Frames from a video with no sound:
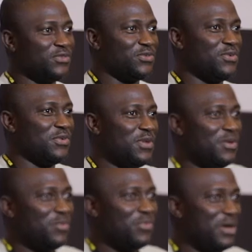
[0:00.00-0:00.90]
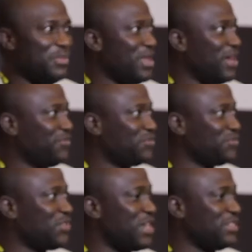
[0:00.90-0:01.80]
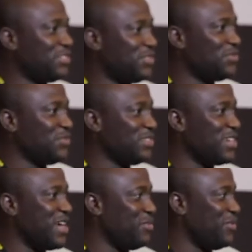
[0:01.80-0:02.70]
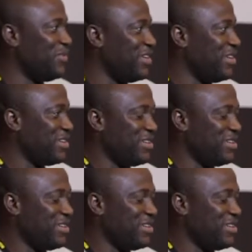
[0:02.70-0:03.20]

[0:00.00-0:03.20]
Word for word: So probably have to try and stick to the time over here.